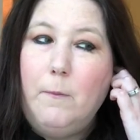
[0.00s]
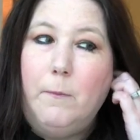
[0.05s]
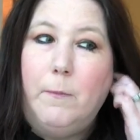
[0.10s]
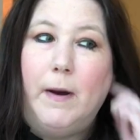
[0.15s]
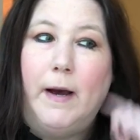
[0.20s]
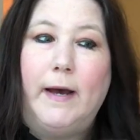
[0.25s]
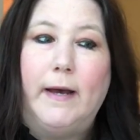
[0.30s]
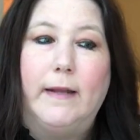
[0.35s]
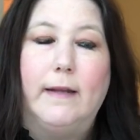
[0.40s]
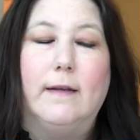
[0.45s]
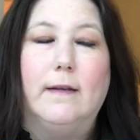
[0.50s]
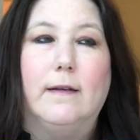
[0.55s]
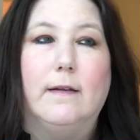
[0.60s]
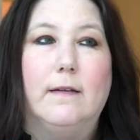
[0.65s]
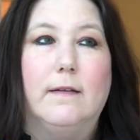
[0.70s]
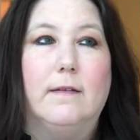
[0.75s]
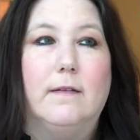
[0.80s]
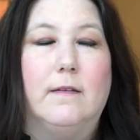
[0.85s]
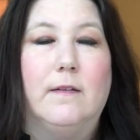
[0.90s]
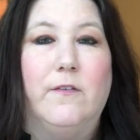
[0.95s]
but
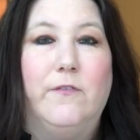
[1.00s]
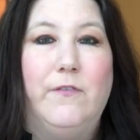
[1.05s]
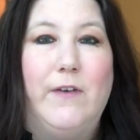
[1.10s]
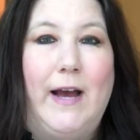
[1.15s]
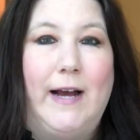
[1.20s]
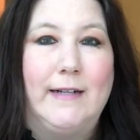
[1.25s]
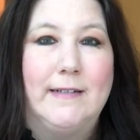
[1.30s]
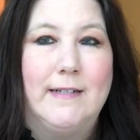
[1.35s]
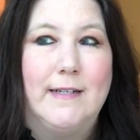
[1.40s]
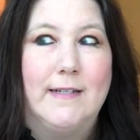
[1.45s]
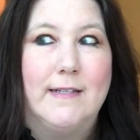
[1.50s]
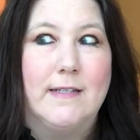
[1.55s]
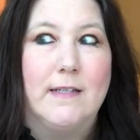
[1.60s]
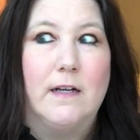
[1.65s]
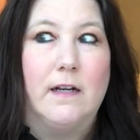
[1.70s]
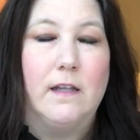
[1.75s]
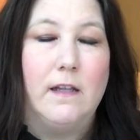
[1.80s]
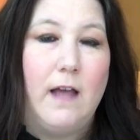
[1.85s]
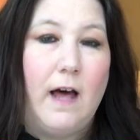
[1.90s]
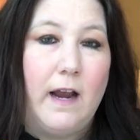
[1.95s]
the fact is that
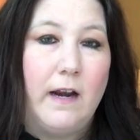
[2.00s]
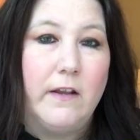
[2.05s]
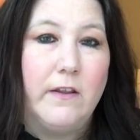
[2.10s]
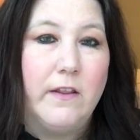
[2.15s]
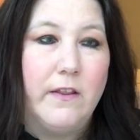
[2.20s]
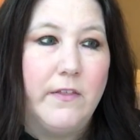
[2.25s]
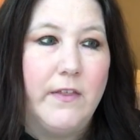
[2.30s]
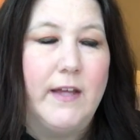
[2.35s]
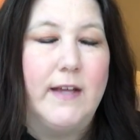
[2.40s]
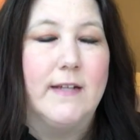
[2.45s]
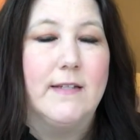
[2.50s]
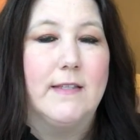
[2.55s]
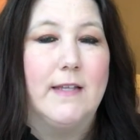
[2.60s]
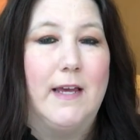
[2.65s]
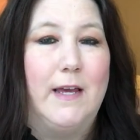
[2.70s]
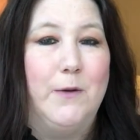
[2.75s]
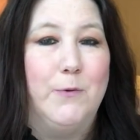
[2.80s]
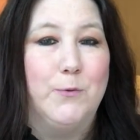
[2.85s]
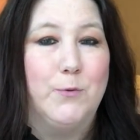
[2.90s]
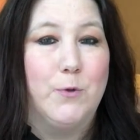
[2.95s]
a lot of the things that
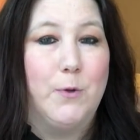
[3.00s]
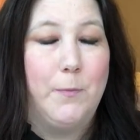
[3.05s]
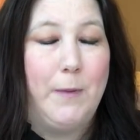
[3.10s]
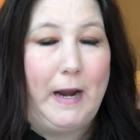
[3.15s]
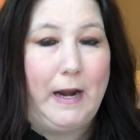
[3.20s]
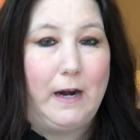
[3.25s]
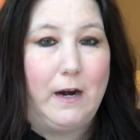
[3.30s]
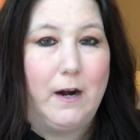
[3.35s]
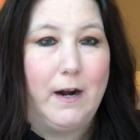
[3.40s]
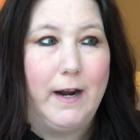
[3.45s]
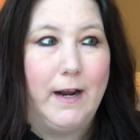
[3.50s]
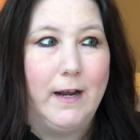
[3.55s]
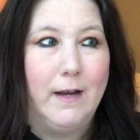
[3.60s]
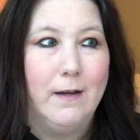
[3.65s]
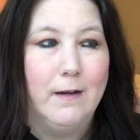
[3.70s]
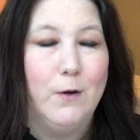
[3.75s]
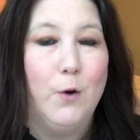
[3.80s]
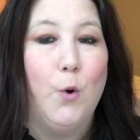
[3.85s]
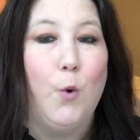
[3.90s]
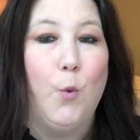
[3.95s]
he was repairing
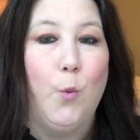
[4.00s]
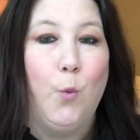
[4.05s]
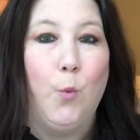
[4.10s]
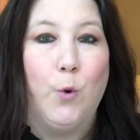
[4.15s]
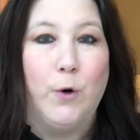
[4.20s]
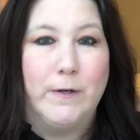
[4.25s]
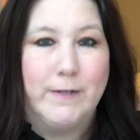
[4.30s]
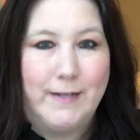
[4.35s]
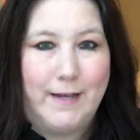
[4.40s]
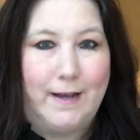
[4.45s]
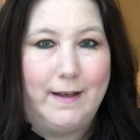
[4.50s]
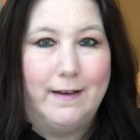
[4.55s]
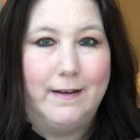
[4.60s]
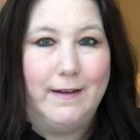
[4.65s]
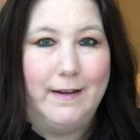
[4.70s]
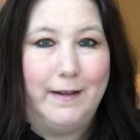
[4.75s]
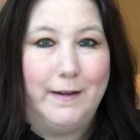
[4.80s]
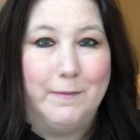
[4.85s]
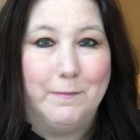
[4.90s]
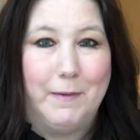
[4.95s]
were
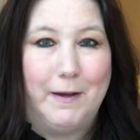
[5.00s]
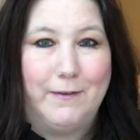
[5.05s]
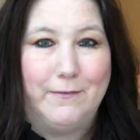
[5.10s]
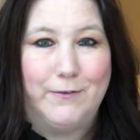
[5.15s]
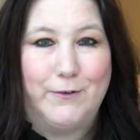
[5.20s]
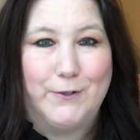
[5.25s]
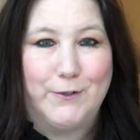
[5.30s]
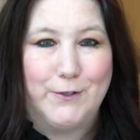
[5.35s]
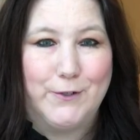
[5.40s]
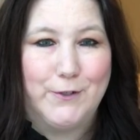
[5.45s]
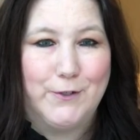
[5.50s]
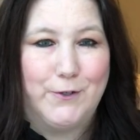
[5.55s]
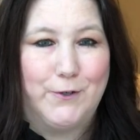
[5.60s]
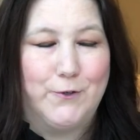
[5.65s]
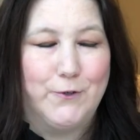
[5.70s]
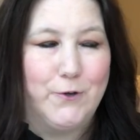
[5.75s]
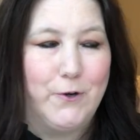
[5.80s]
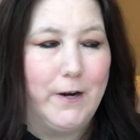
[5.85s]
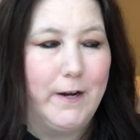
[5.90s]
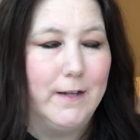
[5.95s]
done in my first
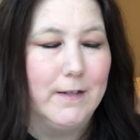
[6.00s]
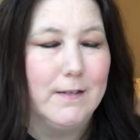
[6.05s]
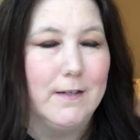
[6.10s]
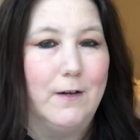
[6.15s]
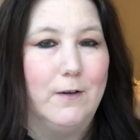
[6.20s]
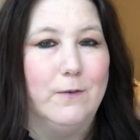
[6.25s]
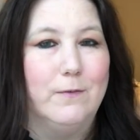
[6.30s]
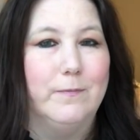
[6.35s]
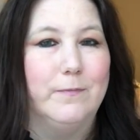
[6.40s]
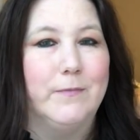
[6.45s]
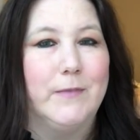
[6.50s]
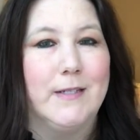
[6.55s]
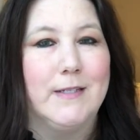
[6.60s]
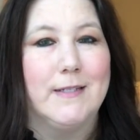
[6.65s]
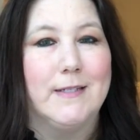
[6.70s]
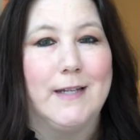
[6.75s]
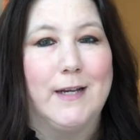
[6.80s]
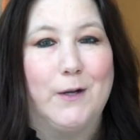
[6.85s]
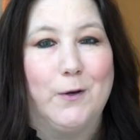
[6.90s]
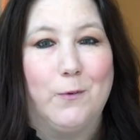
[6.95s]
surgery, so it
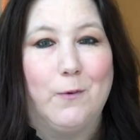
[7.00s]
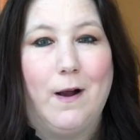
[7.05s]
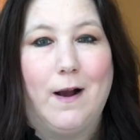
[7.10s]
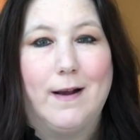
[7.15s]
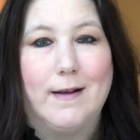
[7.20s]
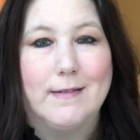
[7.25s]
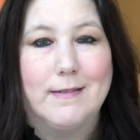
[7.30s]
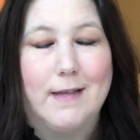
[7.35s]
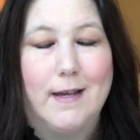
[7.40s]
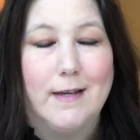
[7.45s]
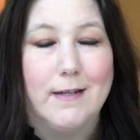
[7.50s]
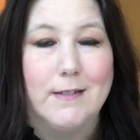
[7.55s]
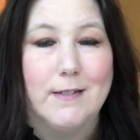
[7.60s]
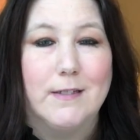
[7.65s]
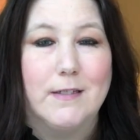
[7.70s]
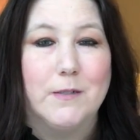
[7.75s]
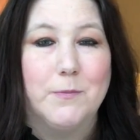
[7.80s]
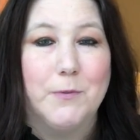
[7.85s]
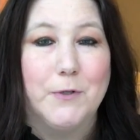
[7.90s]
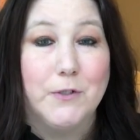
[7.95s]
doesn't take a rocket
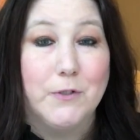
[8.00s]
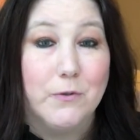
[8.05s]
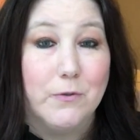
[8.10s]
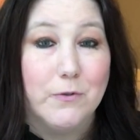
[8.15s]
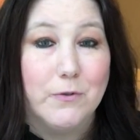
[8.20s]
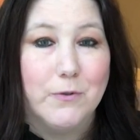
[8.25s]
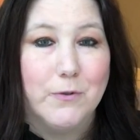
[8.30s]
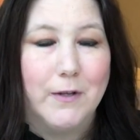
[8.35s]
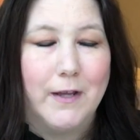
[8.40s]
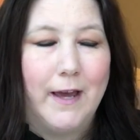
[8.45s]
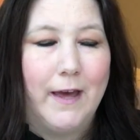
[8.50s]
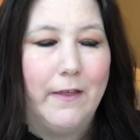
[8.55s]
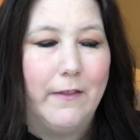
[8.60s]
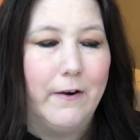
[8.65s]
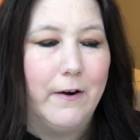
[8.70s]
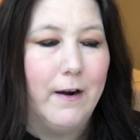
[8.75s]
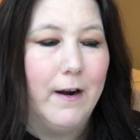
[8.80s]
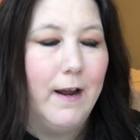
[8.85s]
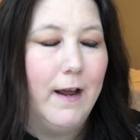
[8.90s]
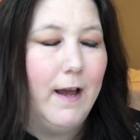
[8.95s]
scientist to put 2 and 2
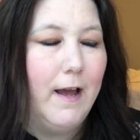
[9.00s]
together.